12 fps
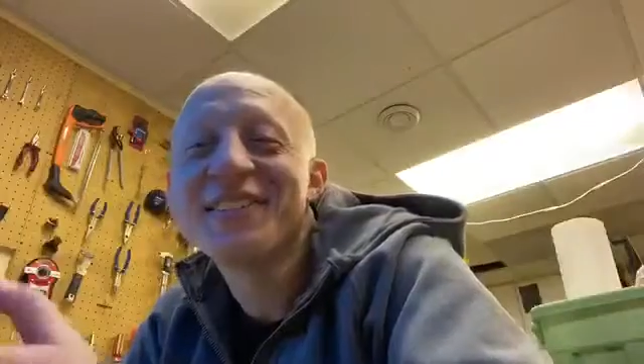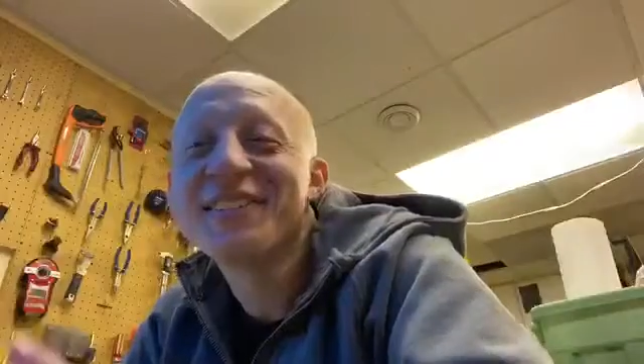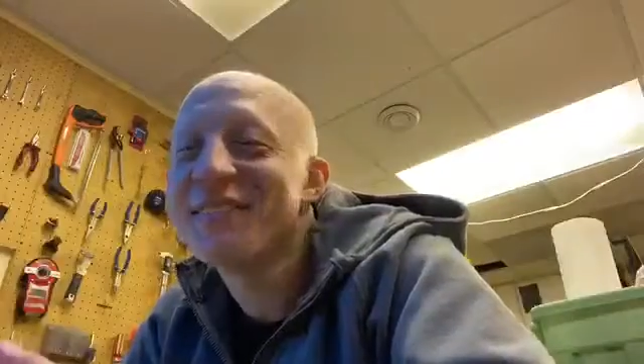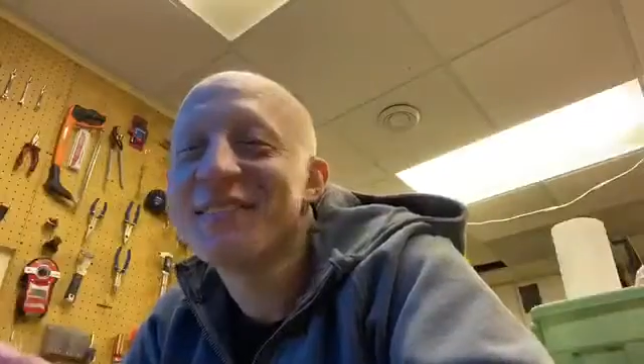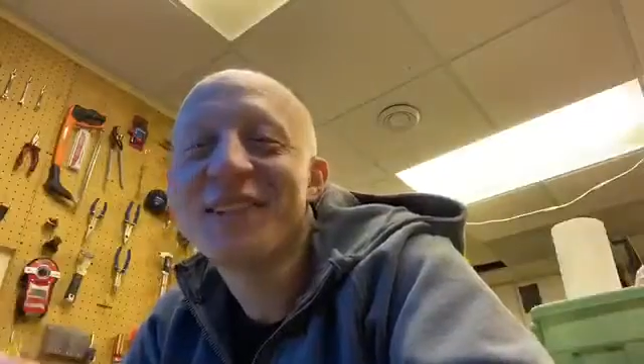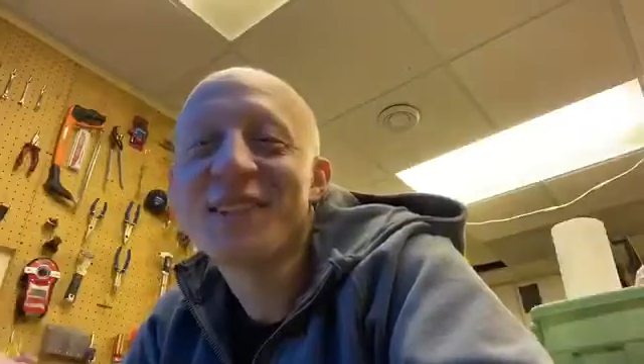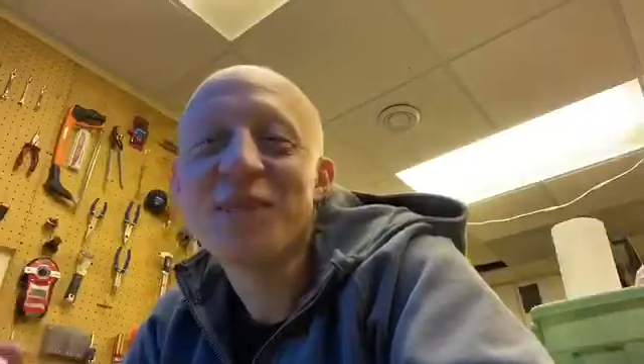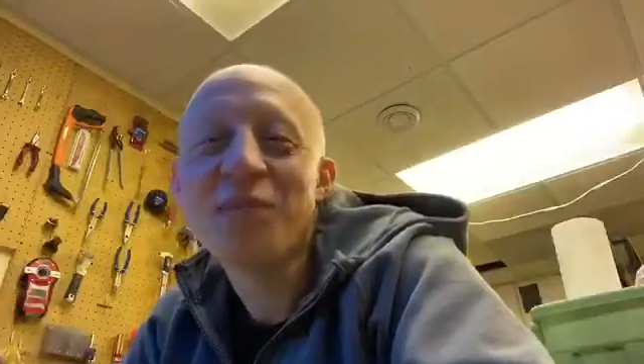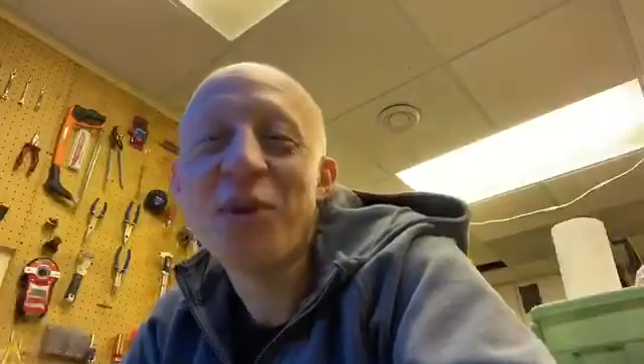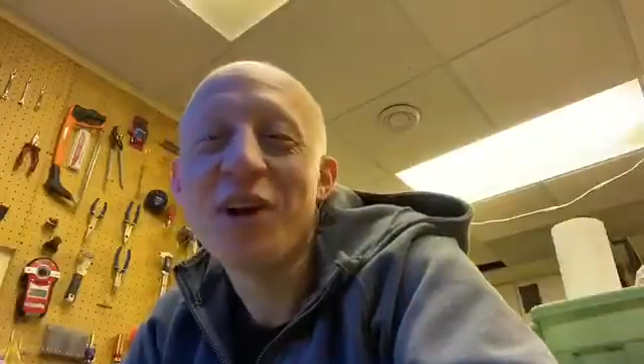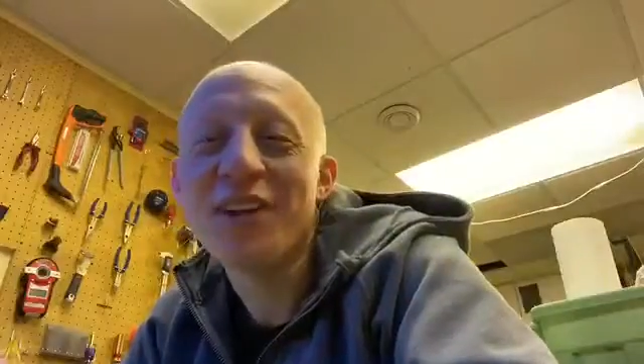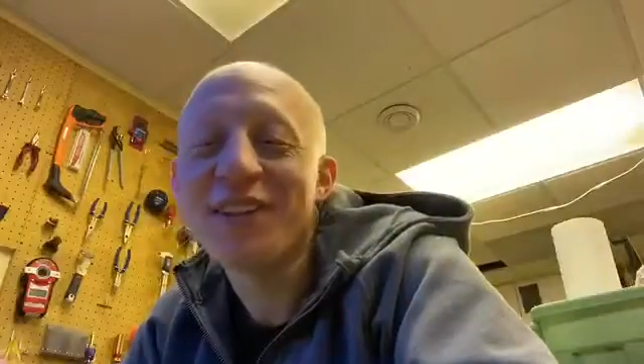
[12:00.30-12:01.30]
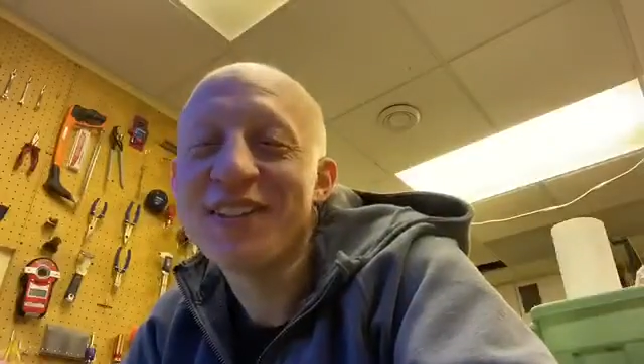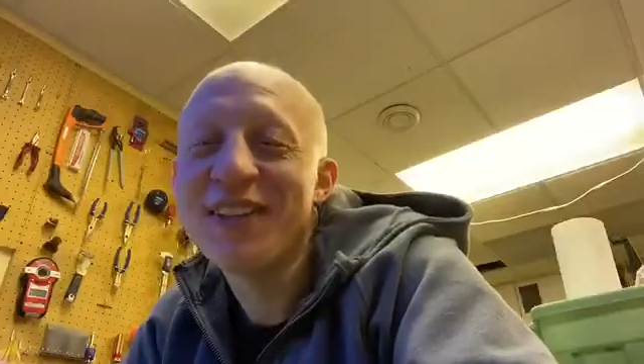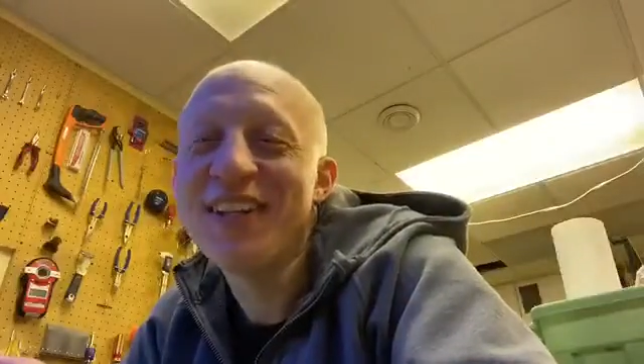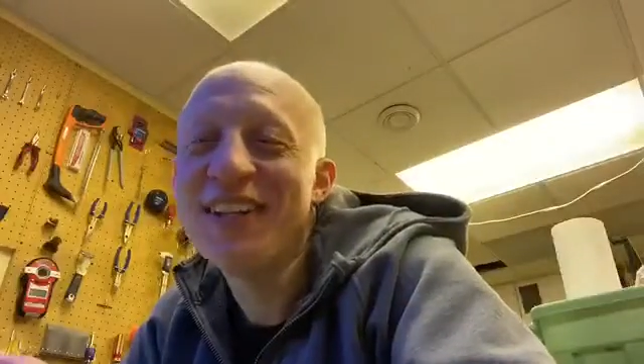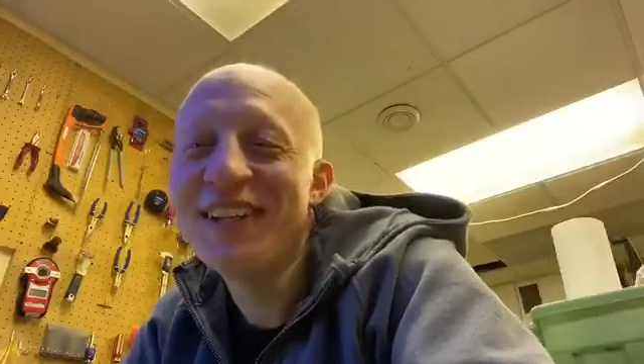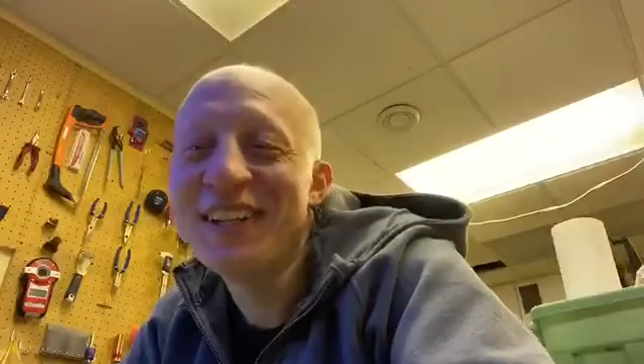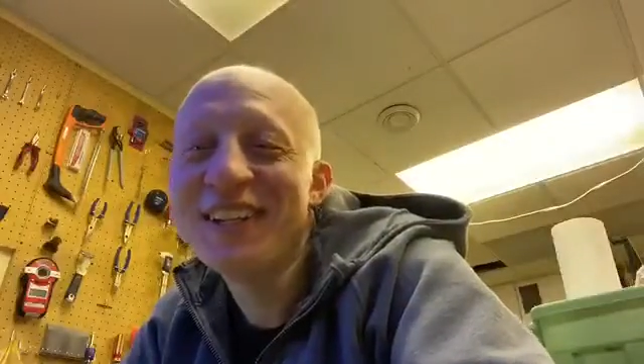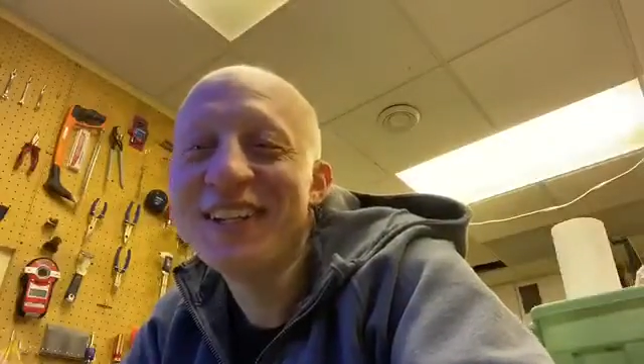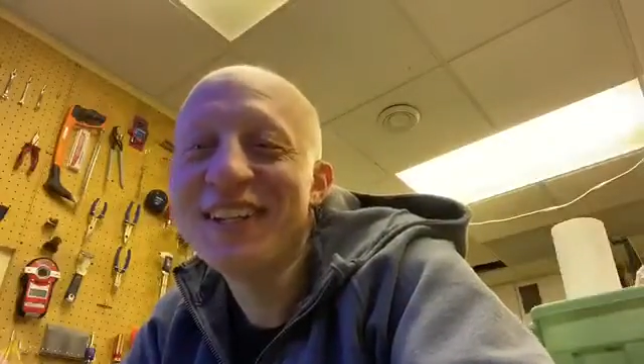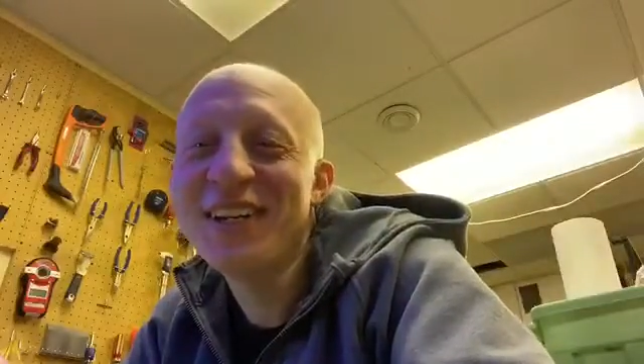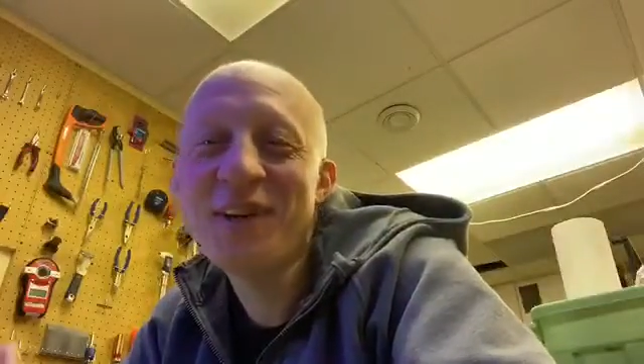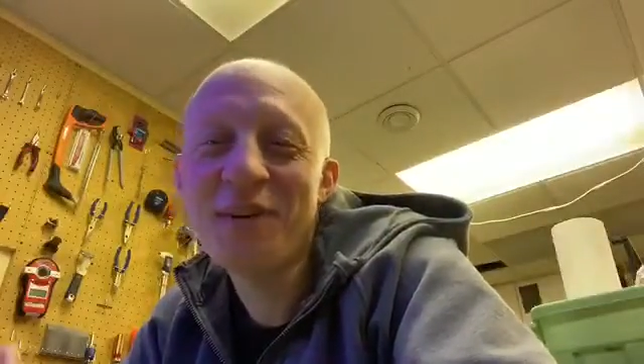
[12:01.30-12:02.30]
What's the point?
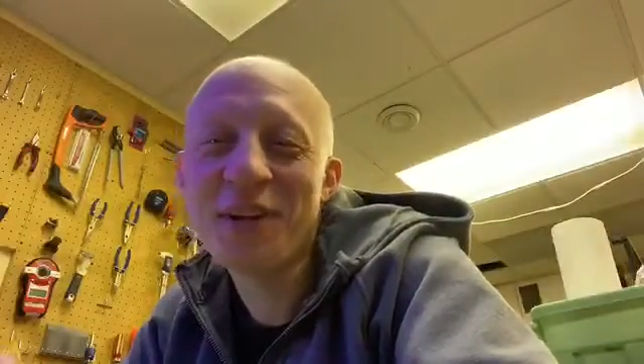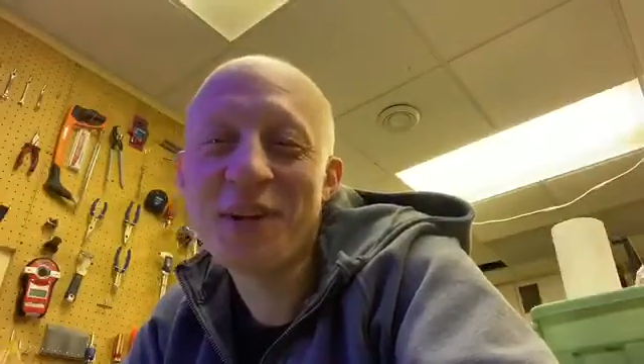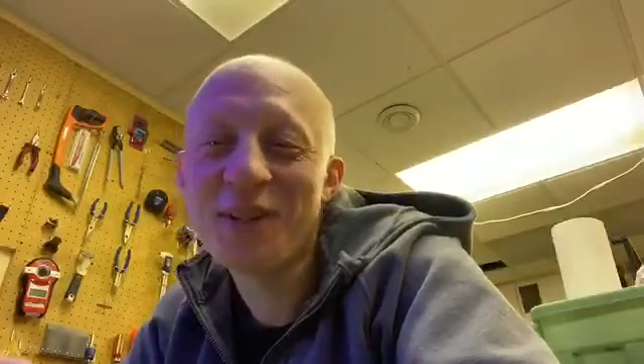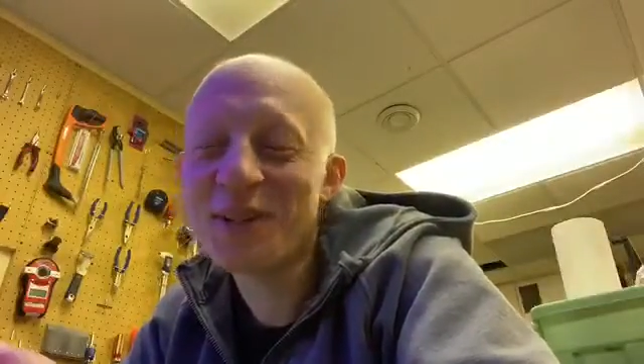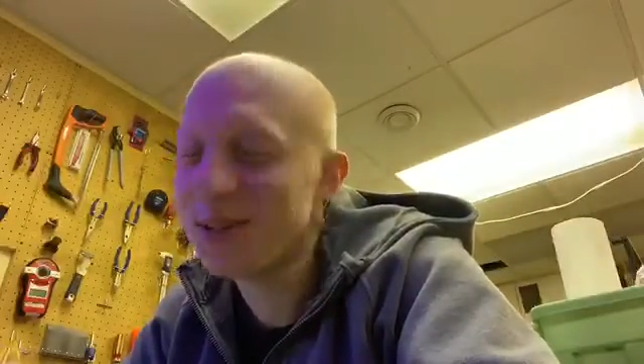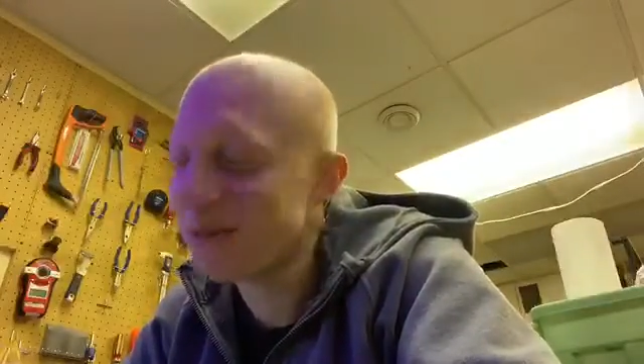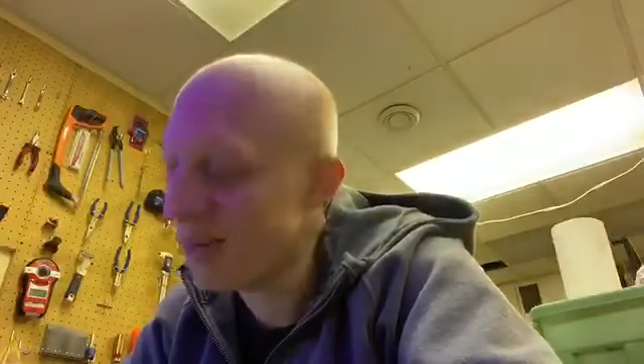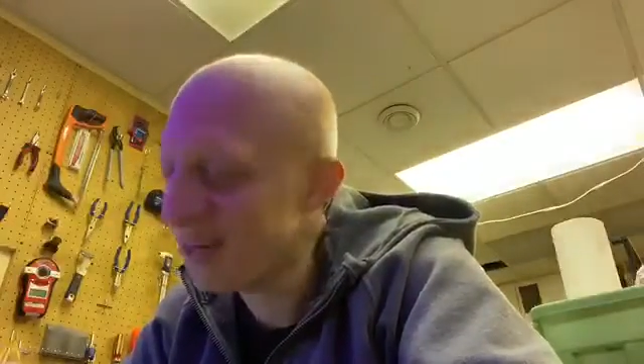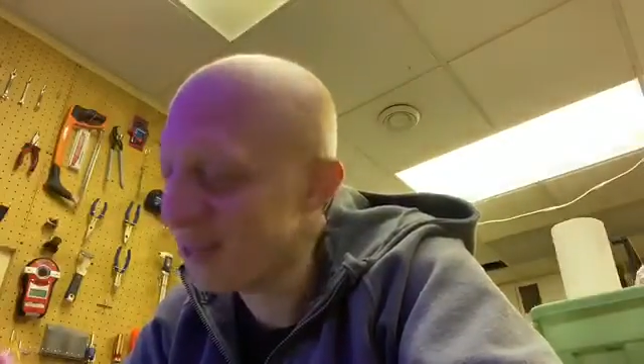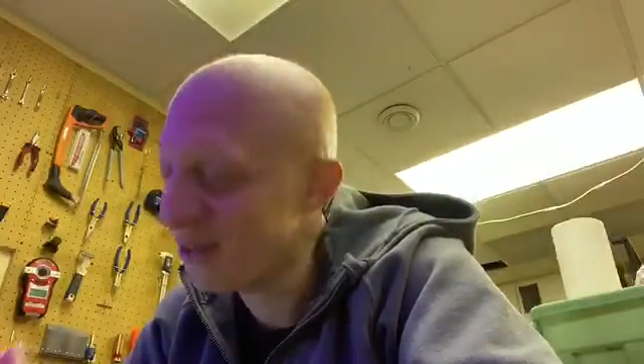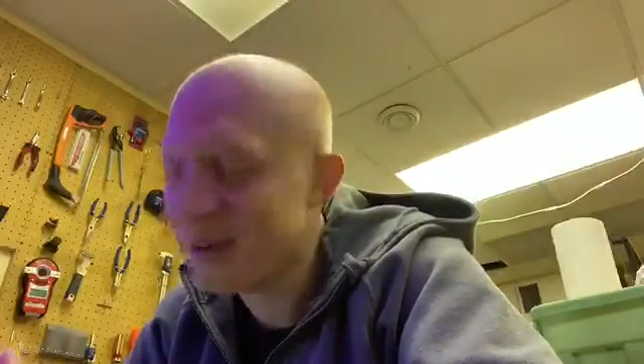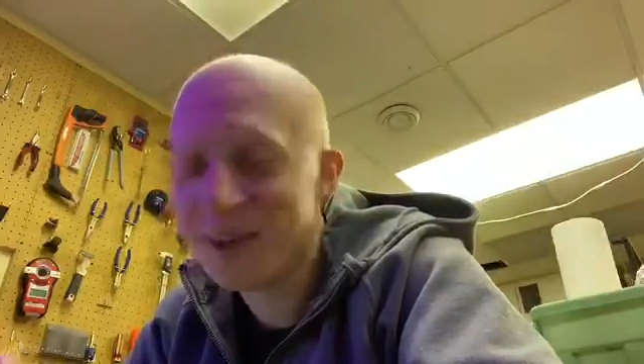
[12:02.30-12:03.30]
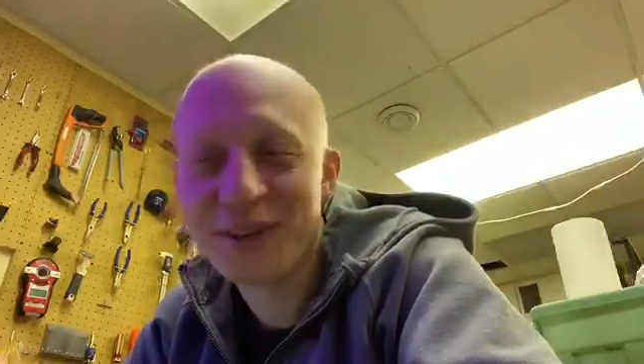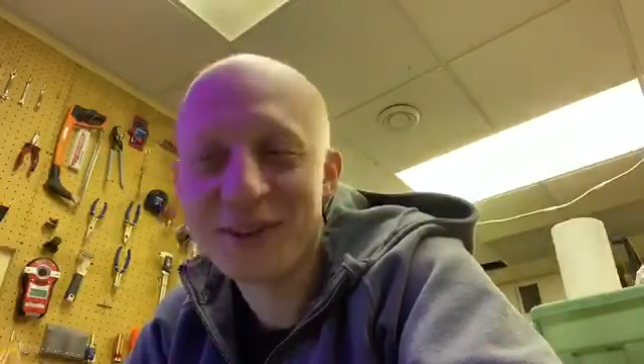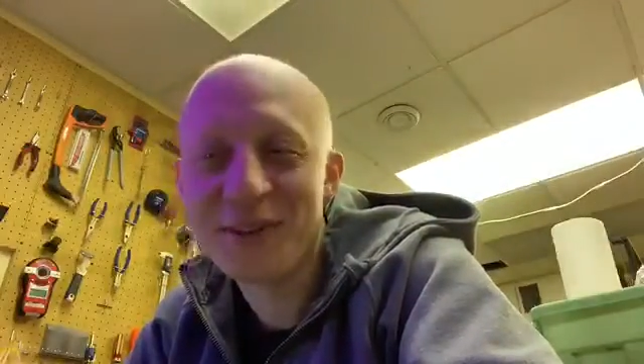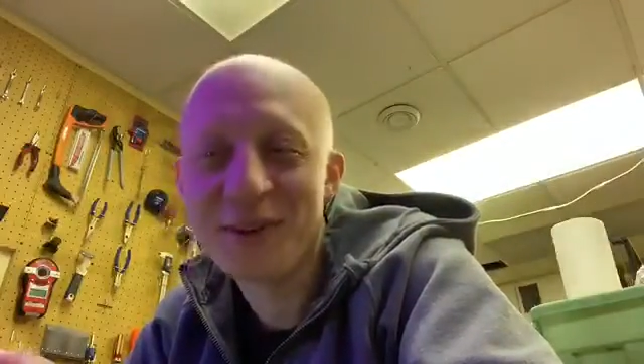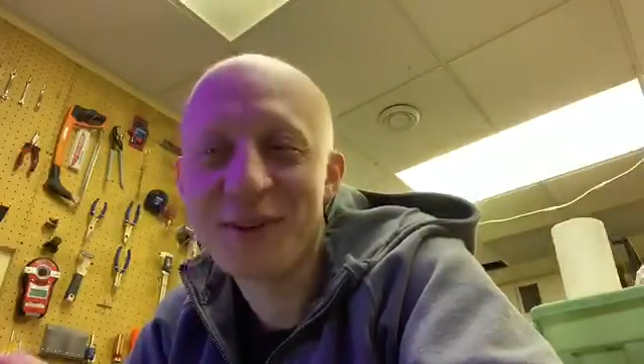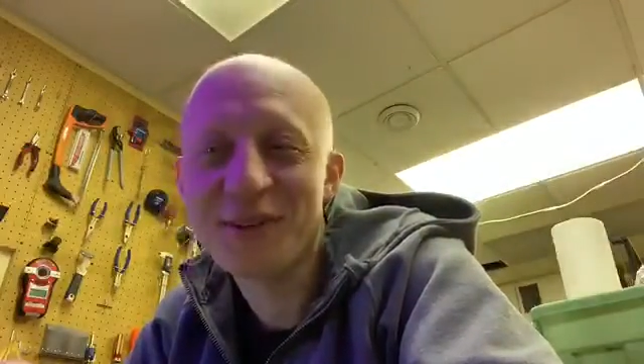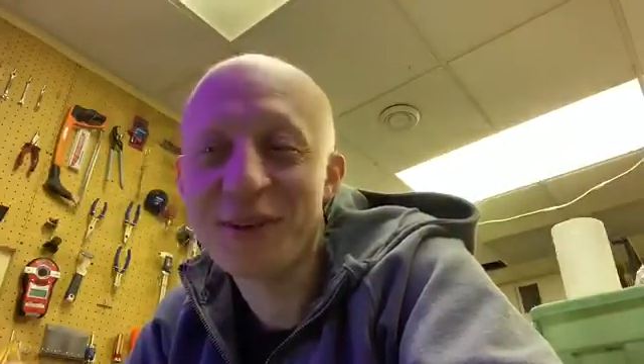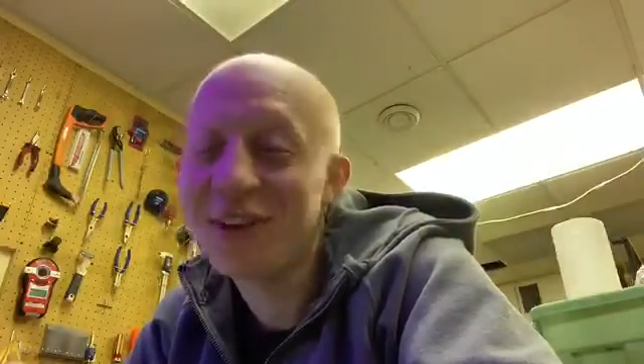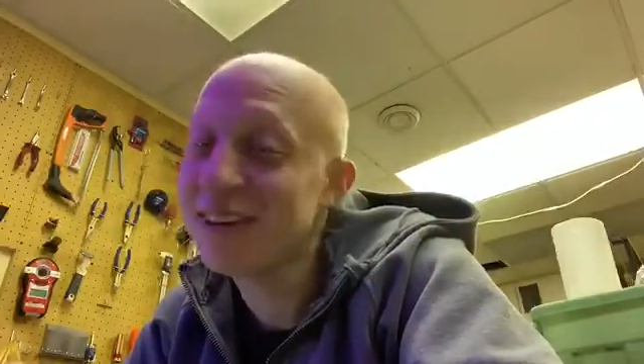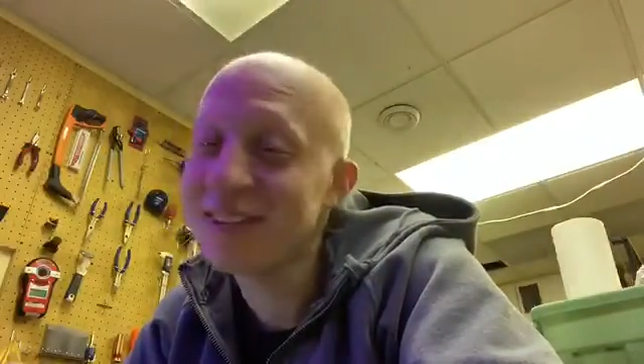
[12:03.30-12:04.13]
Nobody goes to a restaurant on their own.